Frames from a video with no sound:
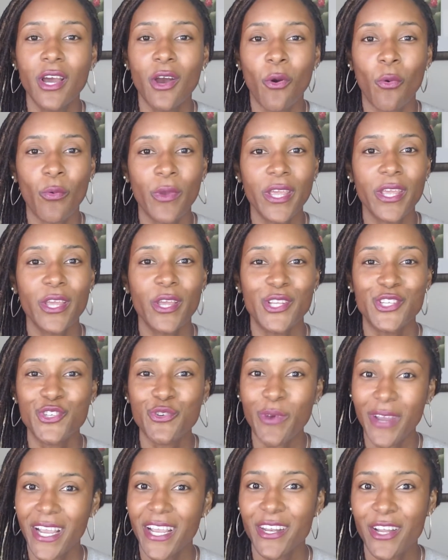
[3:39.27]
we
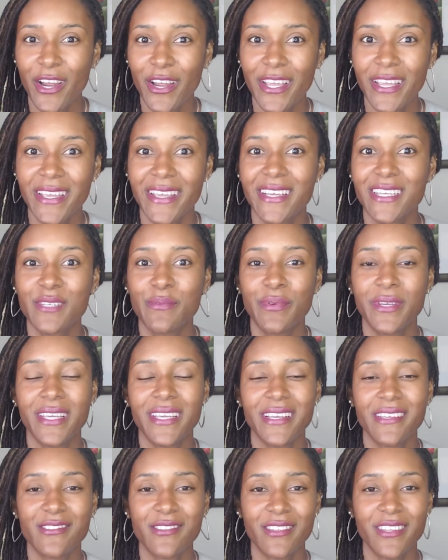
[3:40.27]
train our
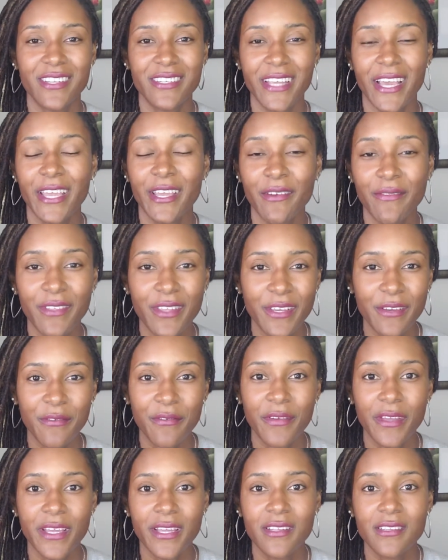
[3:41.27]
EXPs the day of the
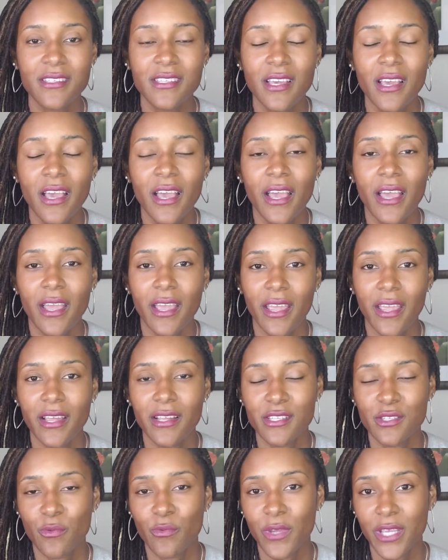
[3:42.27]
event,
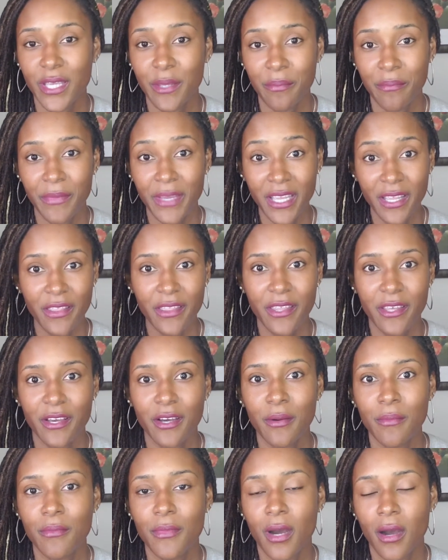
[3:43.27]
and we meet
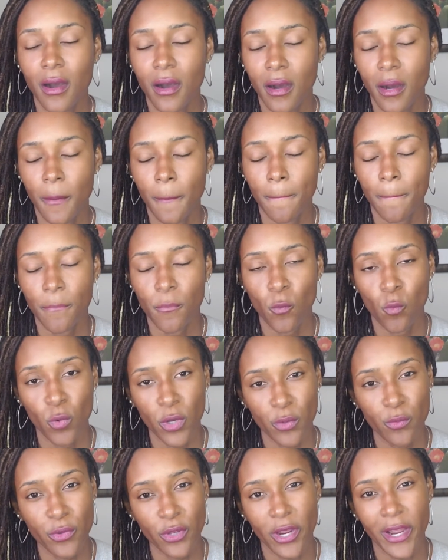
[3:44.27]
them
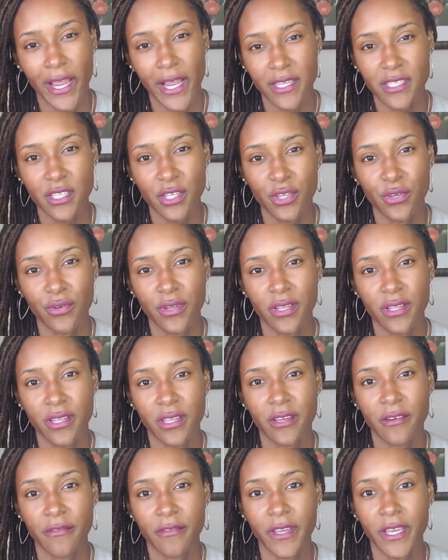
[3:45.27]
when we are executing
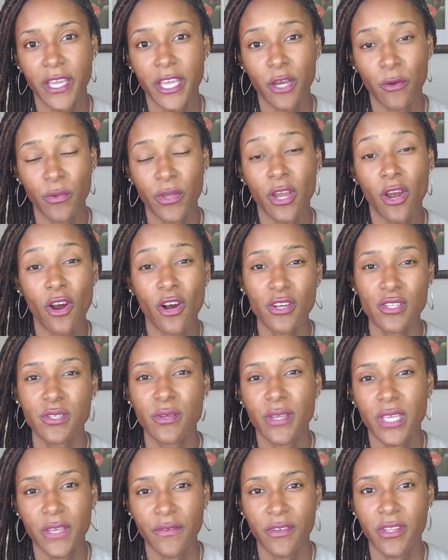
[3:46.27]
the event, and we are
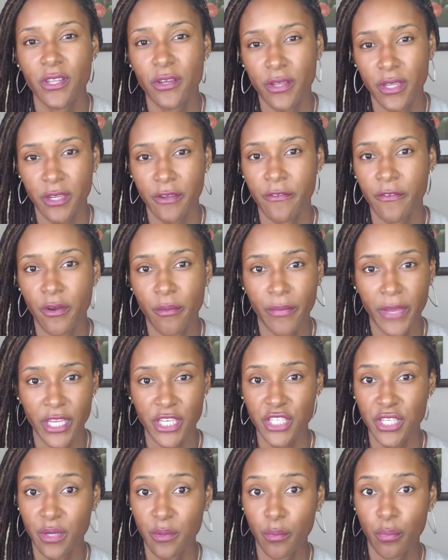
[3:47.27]
also giving their
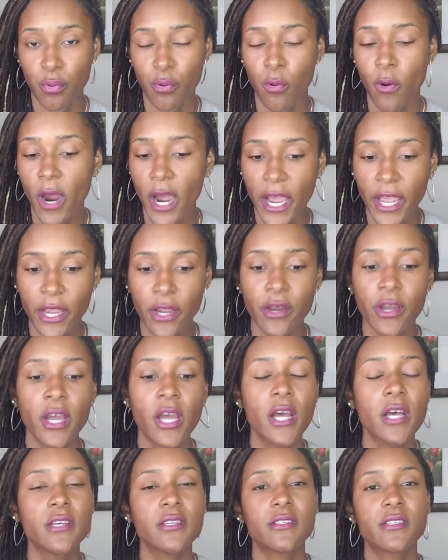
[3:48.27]
information prior.
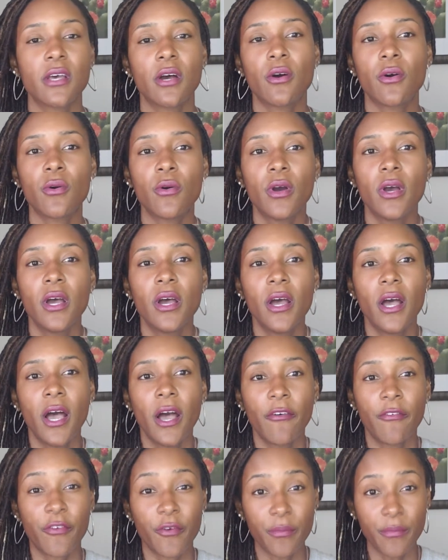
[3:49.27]
So
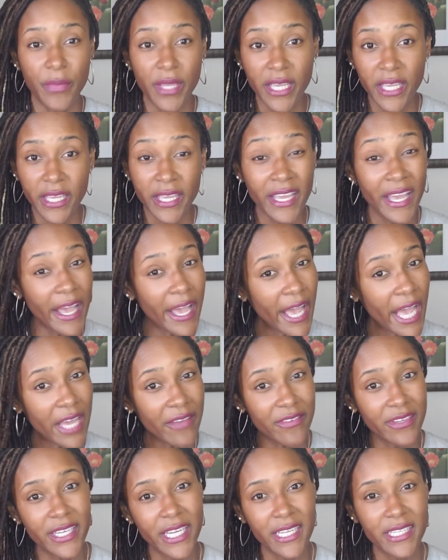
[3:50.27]
for me,
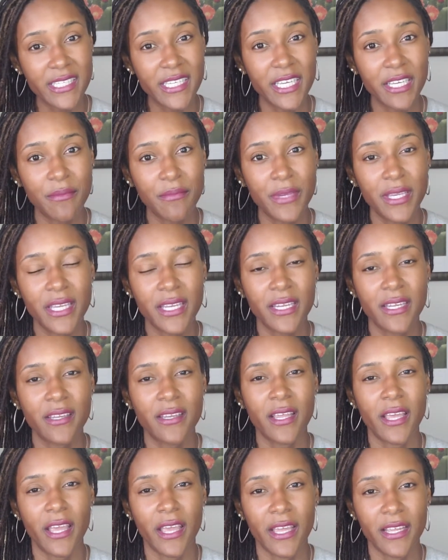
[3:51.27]
having that team
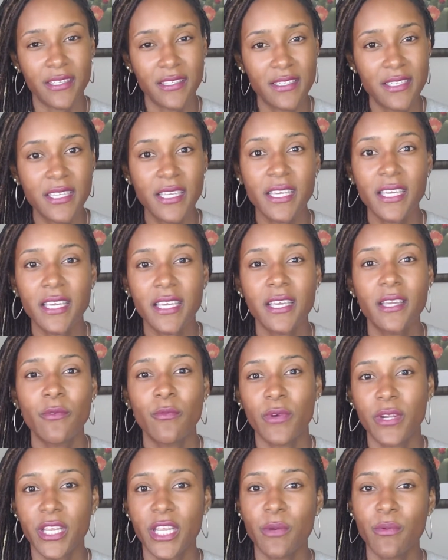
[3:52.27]
meeting, and T,
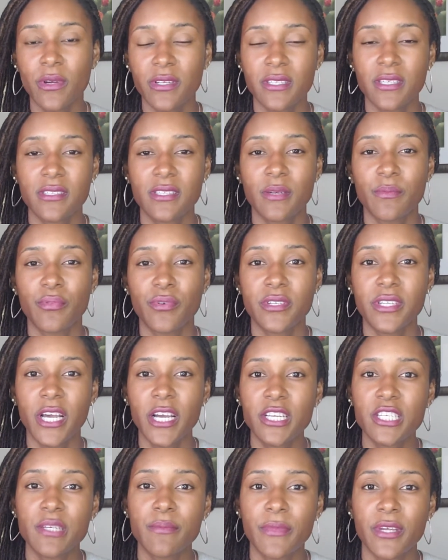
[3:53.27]
when he works as the
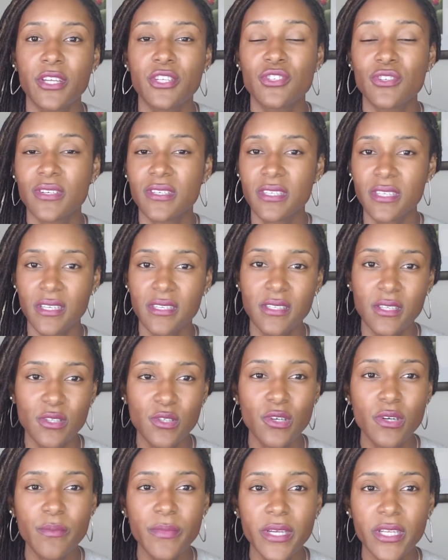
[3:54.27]
production manager, assistant
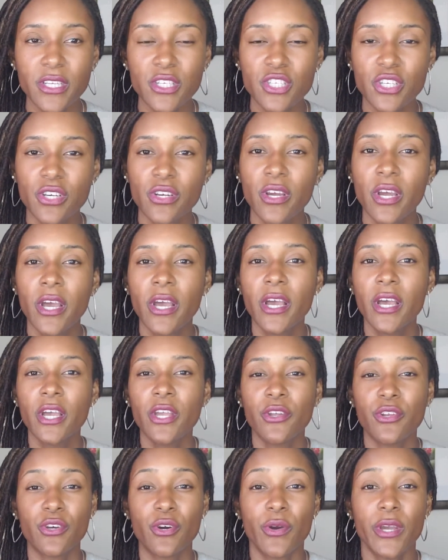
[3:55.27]
tour manager,
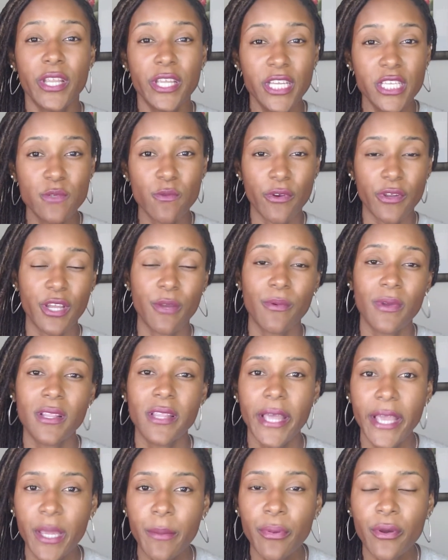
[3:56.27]
and he's working with
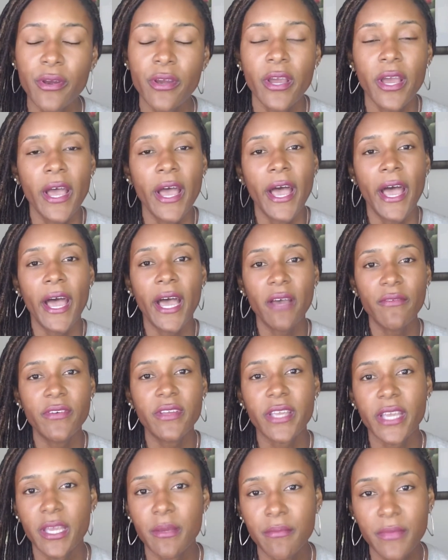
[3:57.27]
labor,
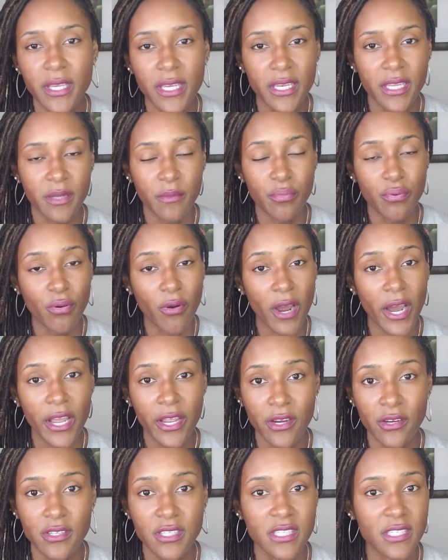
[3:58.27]
having a meeting
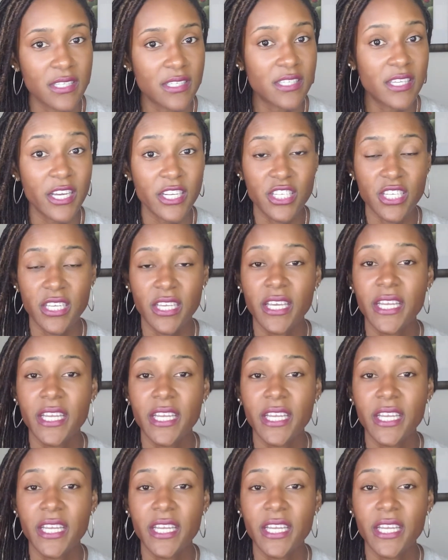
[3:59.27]
prior to touching